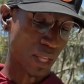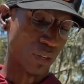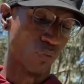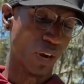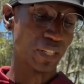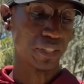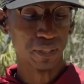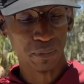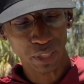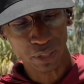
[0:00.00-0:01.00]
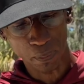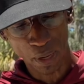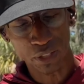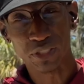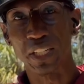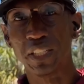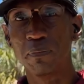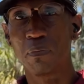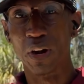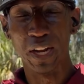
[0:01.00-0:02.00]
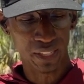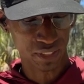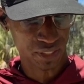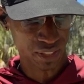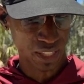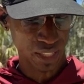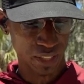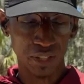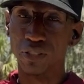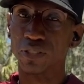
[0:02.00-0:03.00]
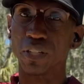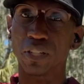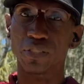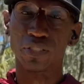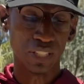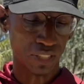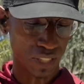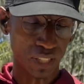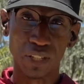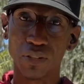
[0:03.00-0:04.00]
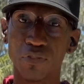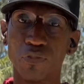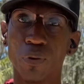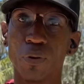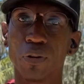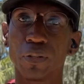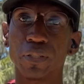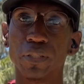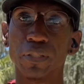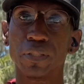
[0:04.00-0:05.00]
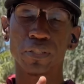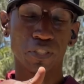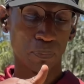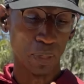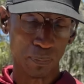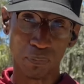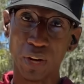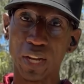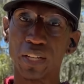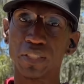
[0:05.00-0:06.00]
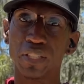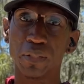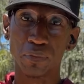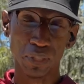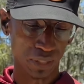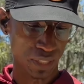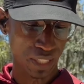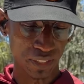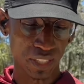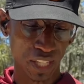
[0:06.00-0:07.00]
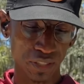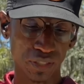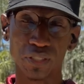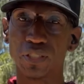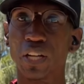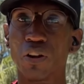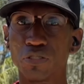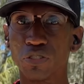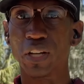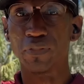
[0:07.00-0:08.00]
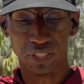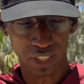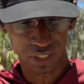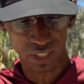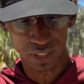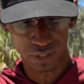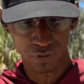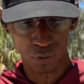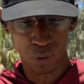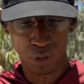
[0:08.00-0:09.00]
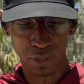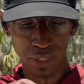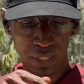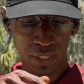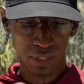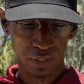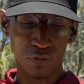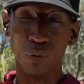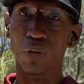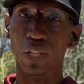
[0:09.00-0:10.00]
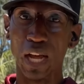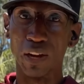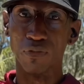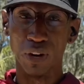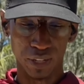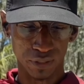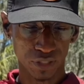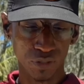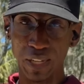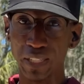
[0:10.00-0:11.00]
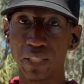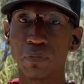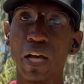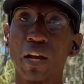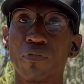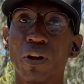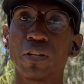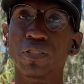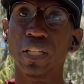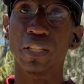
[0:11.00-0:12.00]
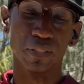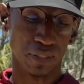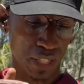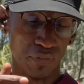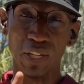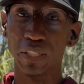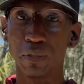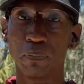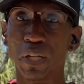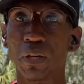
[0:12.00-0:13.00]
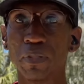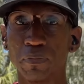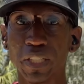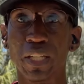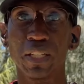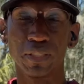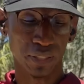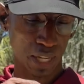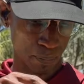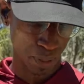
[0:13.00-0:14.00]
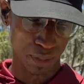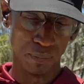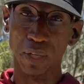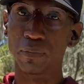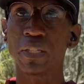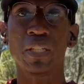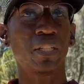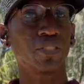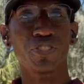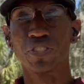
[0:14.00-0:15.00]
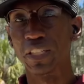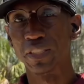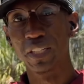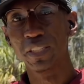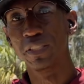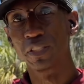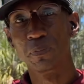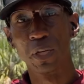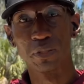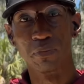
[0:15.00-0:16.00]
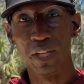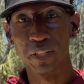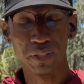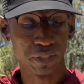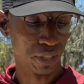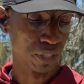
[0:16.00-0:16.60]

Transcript: Right here in the middle of the pouch, I keep brass. There's a section in here for spent brass, empty casings. And I also have a section in here for live rounds. So I keep live rounds, and if I need to pick up empty casings, I pick them up just in case I need to inspect them later.